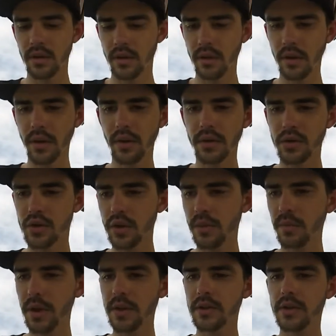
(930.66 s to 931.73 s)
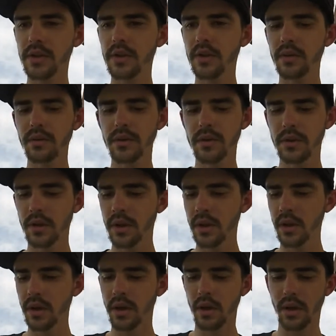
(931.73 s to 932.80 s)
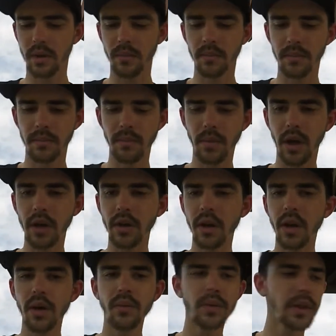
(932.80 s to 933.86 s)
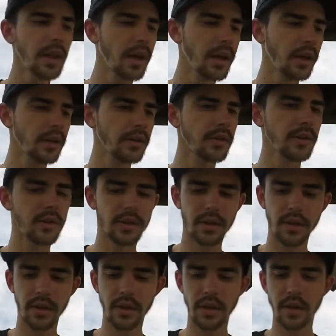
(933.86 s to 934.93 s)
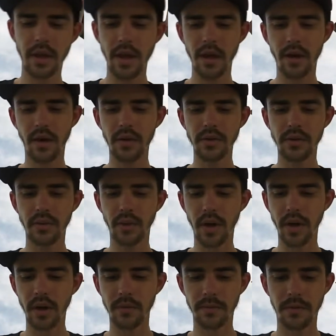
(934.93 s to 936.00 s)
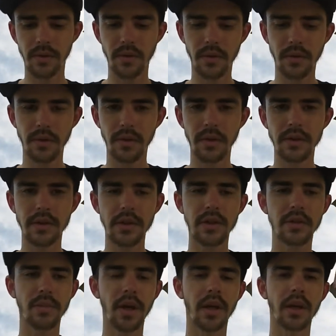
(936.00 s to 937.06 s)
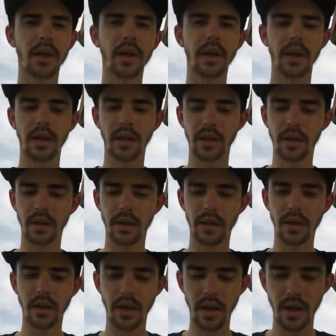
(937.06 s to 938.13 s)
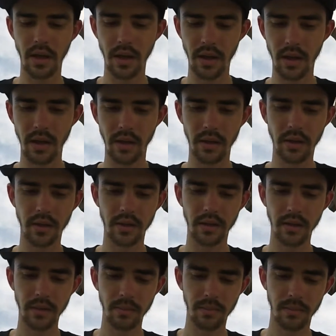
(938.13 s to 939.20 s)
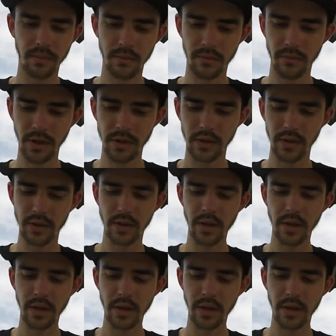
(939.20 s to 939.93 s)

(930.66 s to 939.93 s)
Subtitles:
little jerkbaits to use. Along with that, they also offer the Z-Spen in a right size.